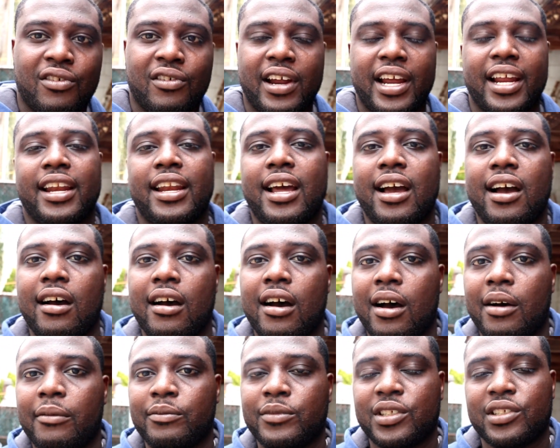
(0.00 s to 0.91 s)
right now
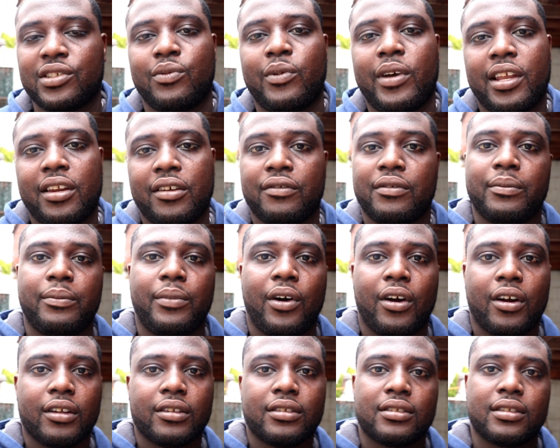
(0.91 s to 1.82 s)
I'm just waiting for
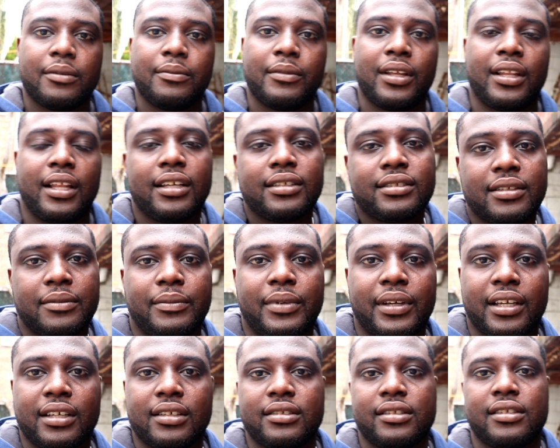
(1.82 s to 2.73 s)
parts. I mean, that's the
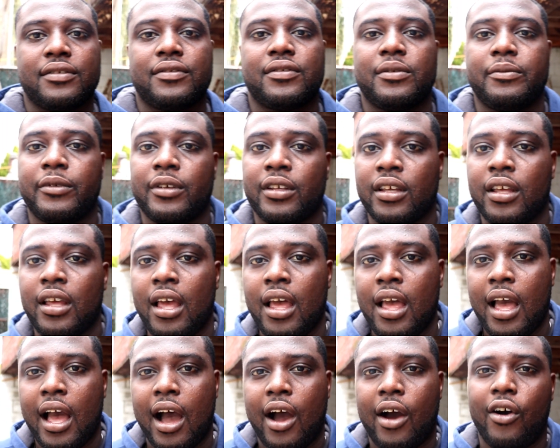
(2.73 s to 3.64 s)
biggest thing for me.
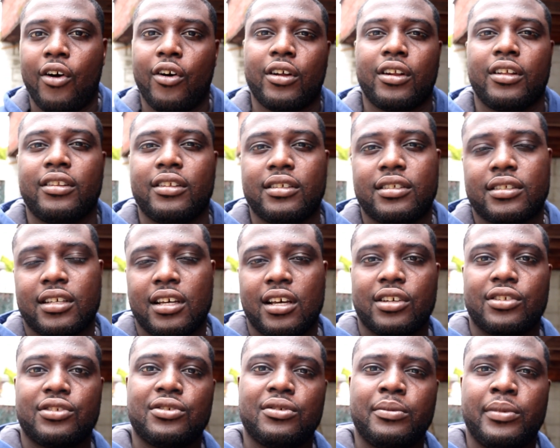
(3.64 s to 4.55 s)
I ordered the
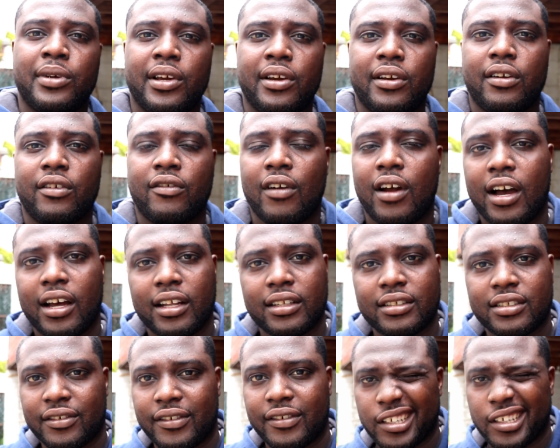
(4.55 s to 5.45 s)
skunk tube
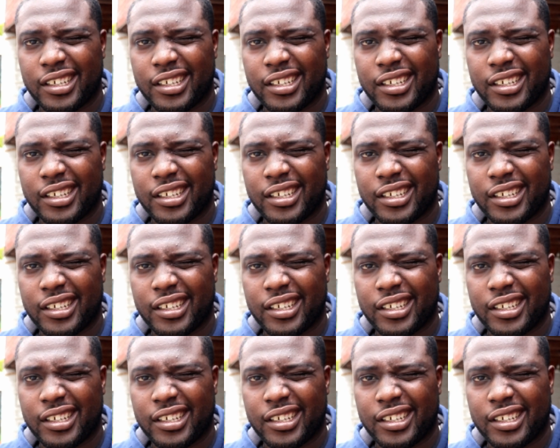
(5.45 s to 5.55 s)
rods